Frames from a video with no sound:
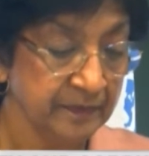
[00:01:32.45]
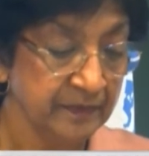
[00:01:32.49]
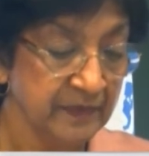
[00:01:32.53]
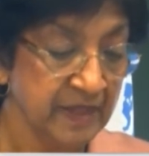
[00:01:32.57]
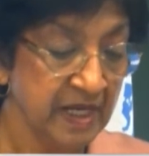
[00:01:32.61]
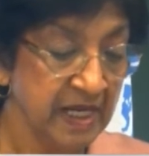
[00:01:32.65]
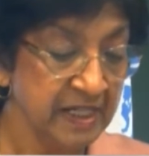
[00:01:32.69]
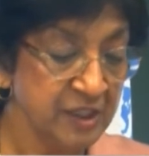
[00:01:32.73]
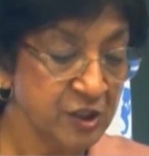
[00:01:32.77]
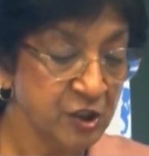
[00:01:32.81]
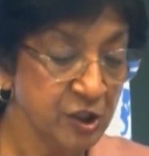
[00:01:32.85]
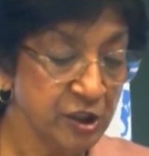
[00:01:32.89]

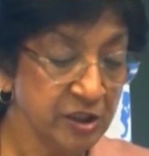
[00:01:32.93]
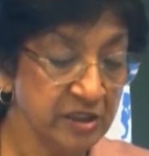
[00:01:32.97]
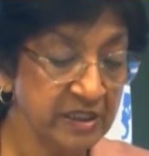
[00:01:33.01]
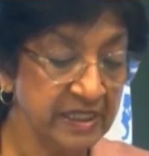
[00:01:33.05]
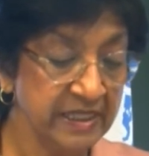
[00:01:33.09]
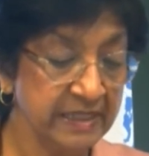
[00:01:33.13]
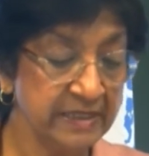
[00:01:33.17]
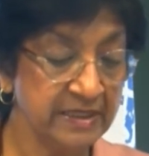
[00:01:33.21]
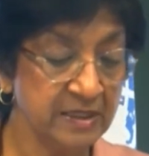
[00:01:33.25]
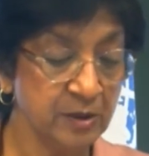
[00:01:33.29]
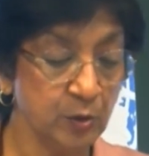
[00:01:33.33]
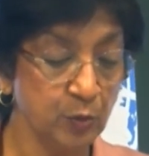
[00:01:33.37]

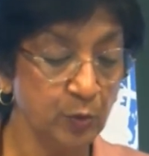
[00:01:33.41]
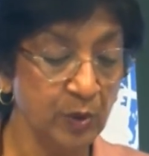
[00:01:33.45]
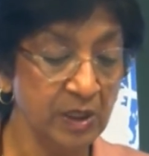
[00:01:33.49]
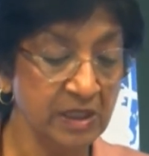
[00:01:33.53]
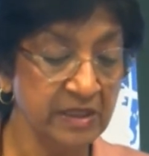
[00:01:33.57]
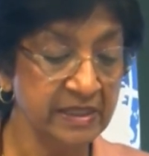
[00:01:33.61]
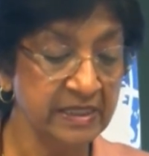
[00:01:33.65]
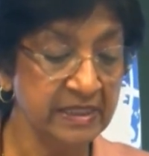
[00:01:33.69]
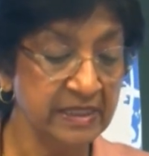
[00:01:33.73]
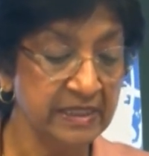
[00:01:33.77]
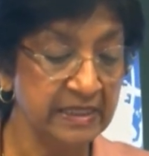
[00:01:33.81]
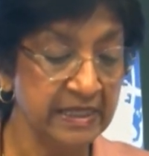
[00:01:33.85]
Nigeria is a
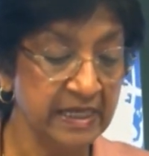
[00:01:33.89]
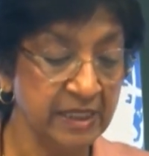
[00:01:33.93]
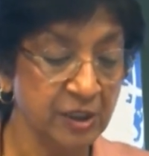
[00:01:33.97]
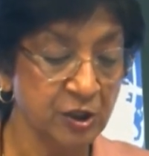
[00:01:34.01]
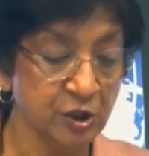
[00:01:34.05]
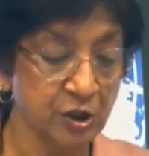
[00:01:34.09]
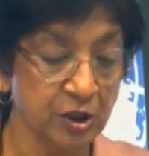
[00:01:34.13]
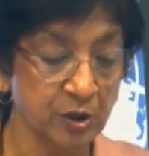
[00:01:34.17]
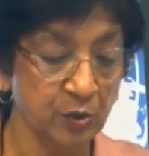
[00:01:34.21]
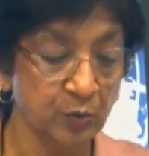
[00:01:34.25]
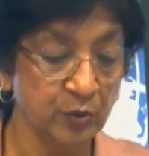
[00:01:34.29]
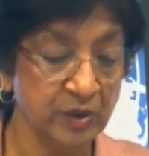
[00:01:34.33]
wealthy
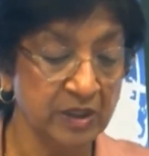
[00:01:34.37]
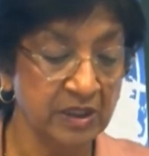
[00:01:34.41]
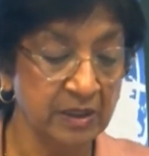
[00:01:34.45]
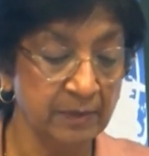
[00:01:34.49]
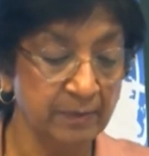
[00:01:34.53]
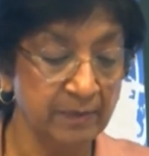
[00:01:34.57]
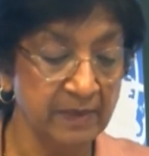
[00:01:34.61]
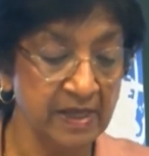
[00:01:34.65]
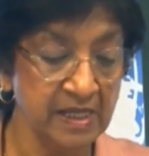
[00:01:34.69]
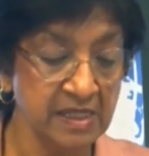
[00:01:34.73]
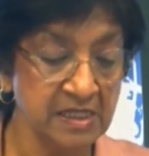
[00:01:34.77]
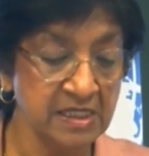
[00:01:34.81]
nation with
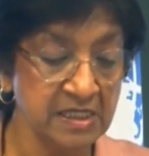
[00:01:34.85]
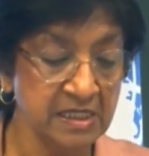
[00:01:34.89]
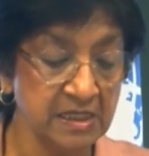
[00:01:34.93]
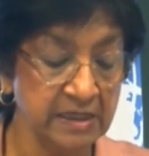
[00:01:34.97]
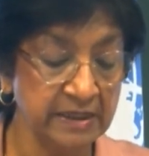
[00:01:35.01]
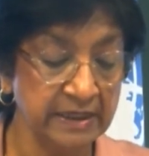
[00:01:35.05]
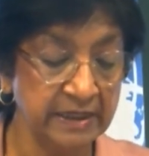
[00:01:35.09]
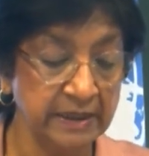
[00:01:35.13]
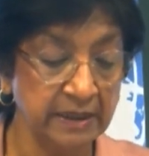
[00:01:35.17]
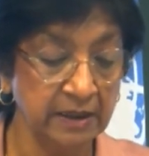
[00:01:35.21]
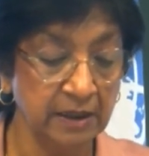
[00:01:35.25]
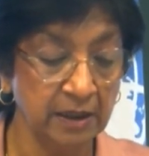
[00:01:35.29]

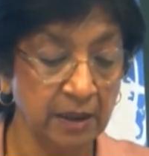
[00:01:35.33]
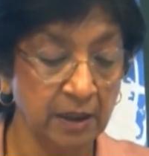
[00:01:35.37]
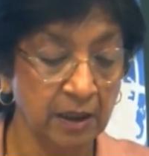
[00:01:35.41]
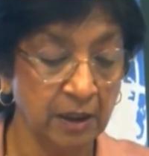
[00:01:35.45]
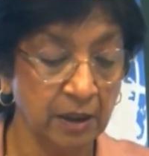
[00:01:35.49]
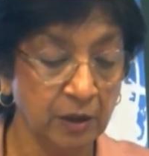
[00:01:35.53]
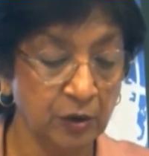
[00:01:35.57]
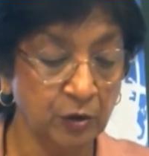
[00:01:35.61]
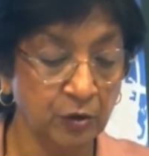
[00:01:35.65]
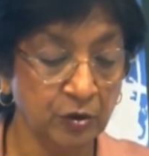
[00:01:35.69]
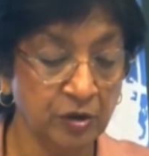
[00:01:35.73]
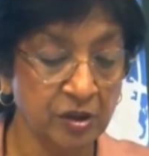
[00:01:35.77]
immensely
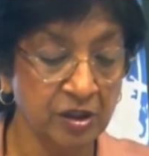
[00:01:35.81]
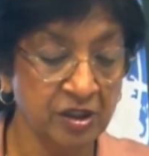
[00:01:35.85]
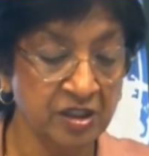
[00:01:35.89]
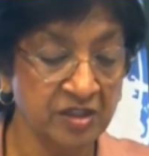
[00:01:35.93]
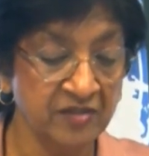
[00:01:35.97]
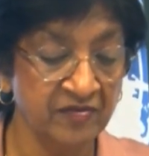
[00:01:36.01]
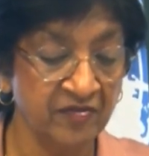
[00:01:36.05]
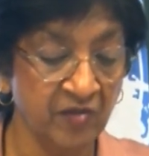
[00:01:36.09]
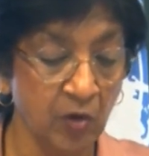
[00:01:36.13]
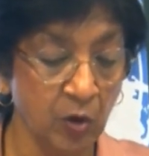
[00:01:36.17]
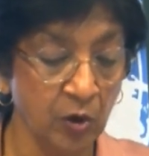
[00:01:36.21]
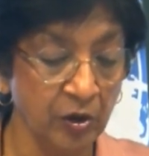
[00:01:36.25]

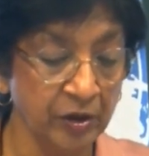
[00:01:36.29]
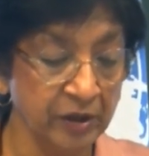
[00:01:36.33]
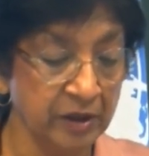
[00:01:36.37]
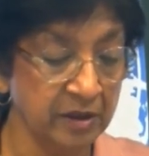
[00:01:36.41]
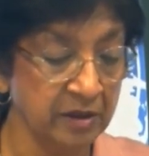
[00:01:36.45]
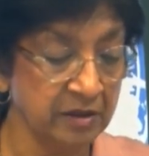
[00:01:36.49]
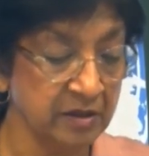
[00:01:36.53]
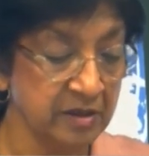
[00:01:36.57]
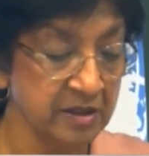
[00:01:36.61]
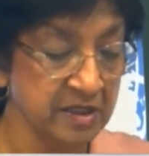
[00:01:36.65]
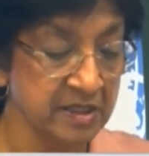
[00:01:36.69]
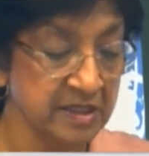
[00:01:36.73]
lucrative
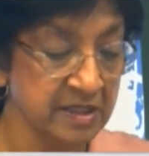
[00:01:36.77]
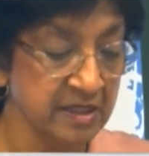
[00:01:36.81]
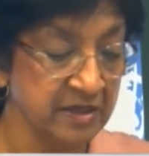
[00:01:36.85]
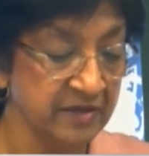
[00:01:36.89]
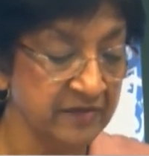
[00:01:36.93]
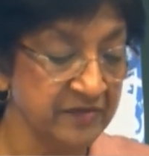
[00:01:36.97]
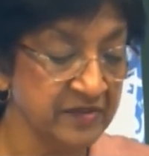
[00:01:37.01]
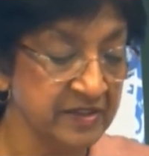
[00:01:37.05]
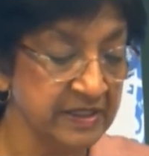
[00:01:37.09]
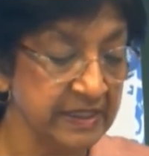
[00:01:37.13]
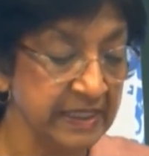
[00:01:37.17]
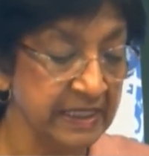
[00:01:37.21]
oil
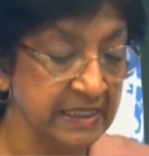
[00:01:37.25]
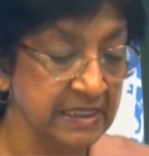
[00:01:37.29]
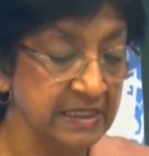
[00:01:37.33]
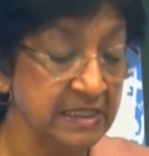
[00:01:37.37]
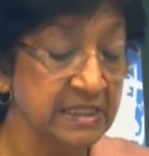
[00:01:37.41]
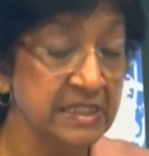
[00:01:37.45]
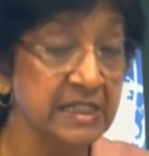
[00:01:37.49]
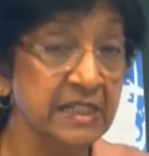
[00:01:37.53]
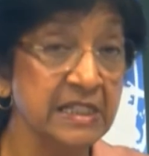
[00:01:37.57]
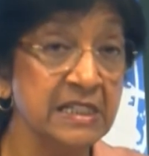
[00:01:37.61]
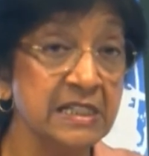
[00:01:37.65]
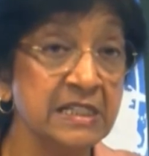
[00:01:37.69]
reserves, yet
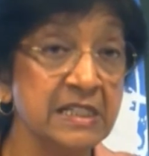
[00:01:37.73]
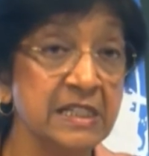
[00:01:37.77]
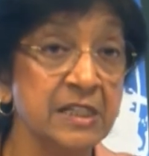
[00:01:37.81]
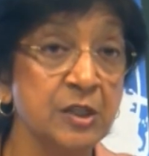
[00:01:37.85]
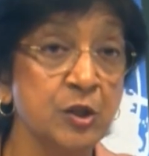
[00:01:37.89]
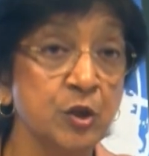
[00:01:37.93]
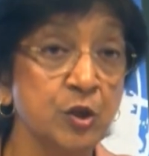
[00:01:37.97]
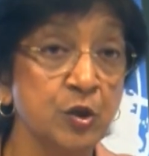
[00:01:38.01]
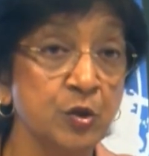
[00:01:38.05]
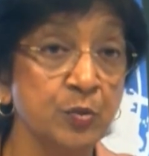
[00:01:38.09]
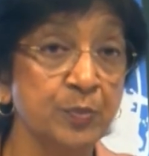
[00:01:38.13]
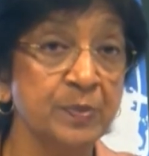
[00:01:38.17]

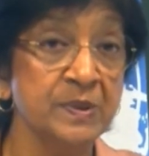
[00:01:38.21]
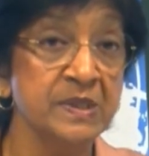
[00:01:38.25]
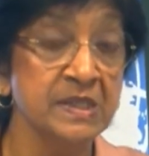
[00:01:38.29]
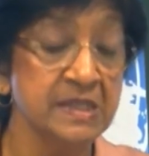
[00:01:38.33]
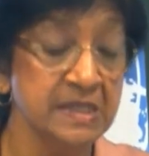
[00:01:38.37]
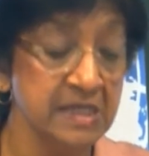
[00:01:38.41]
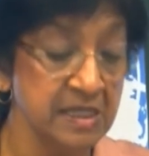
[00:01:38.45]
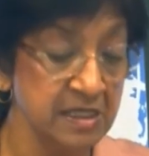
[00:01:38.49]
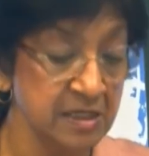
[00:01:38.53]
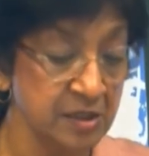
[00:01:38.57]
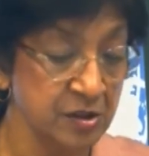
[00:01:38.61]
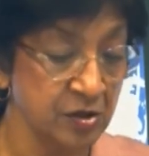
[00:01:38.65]

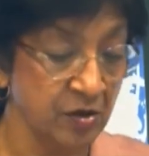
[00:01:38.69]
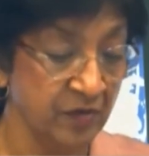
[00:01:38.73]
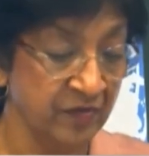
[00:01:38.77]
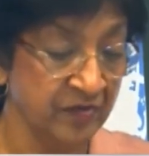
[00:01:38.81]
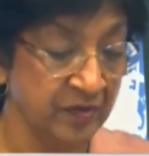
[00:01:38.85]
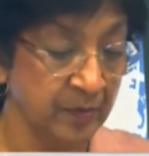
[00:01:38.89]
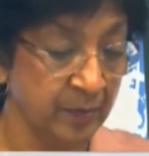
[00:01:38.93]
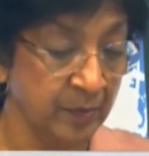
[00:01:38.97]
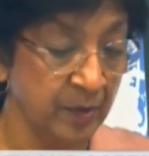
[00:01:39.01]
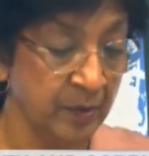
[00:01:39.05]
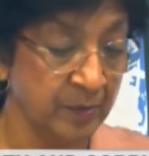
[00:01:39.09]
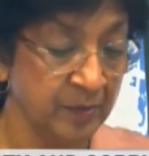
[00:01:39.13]
62%
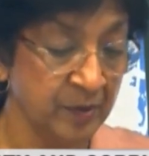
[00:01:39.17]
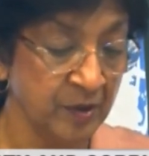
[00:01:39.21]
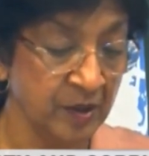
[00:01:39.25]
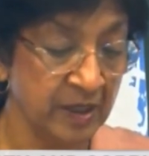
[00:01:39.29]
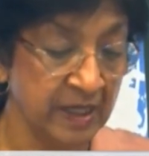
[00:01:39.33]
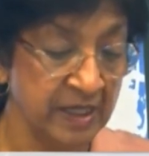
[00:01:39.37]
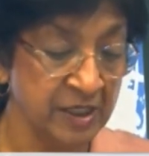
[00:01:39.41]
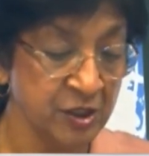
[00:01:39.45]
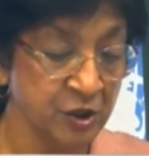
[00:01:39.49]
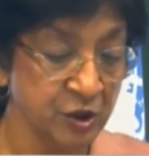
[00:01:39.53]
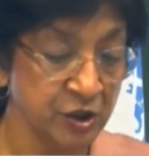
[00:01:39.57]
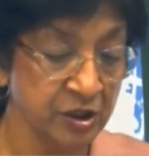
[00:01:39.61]
of the
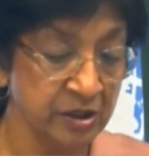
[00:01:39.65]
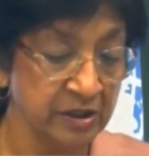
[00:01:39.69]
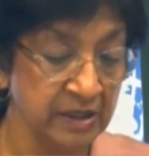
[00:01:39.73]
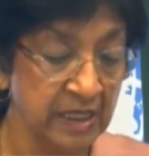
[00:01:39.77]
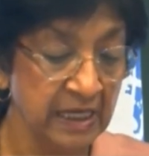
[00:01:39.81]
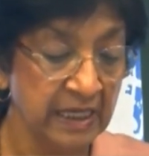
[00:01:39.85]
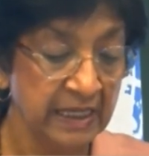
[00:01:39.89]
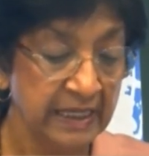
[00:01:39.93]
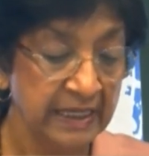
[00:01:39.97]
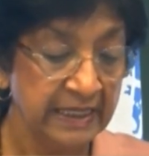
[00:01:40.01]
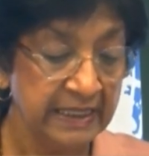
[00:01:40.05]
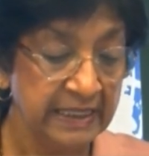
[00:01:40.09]
population
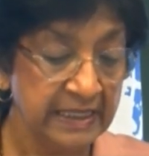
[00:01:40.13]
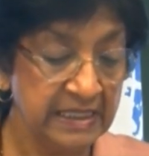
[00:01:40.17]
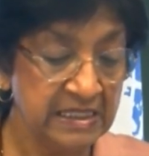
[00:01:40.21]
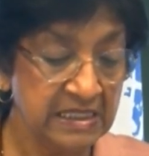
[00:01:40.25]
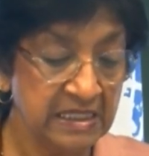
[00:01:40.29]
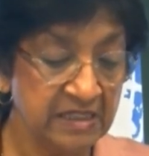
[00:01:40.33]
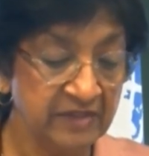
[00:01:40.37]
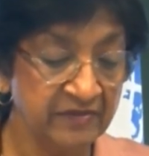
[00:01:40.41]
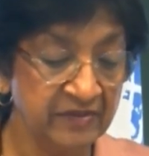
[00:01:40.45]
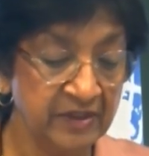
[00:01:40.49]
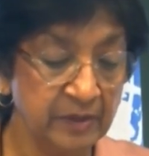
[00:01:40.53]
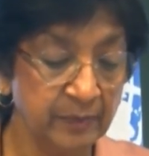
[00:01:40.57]

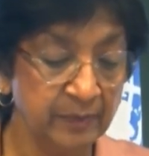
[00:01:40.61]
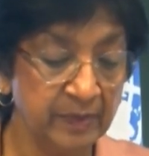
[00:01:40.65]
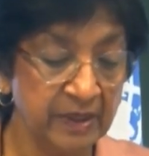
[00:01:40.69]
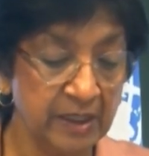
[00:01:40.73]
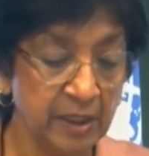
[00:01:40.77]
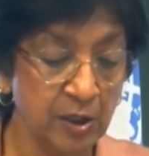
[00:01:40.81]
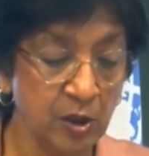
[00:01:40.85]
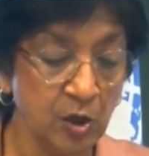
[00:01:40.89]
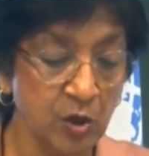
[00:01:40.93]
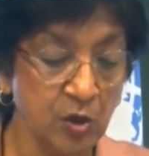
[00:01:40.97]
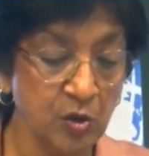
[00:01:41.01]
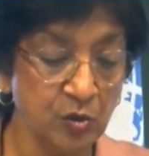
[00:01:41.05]
is living
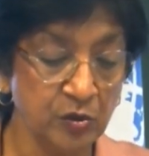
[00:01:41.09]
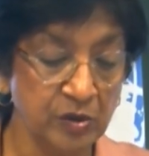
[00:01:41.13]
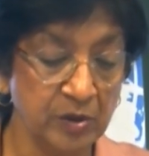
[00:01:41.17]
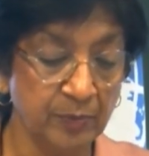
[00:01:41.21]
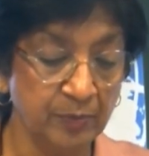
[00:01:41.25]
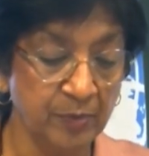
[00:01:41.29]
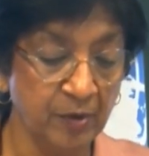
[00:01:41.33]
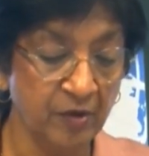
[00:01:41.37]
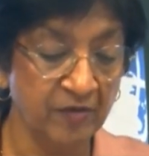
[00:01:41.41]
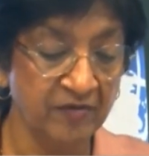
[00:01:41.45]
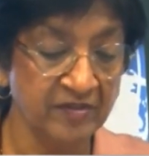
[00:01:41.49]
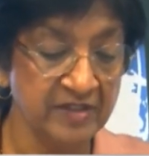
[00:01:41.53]
below the
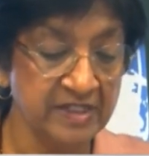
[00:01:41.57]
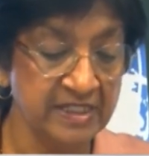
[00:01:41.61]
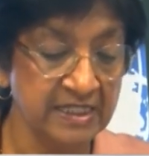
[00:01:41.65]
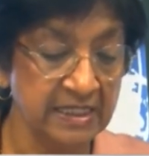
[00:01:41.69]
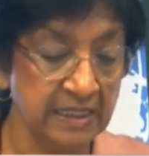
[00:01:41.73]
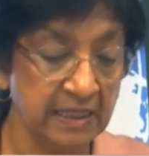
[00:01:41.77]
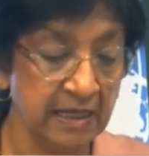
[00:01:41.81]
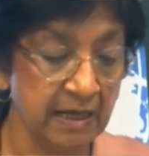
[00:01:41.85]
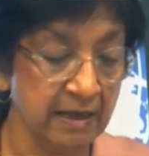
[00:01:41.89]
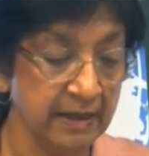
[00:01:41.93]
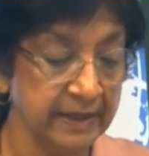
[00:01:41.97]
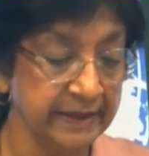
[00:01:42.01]

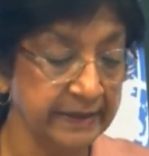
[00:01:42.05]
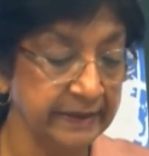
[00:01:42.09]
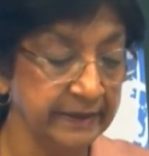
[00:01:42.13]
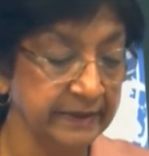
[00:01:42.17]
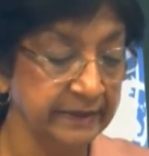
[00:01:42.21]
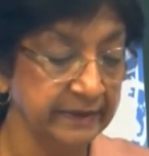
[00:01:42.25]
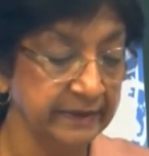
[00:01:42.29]
poverty line.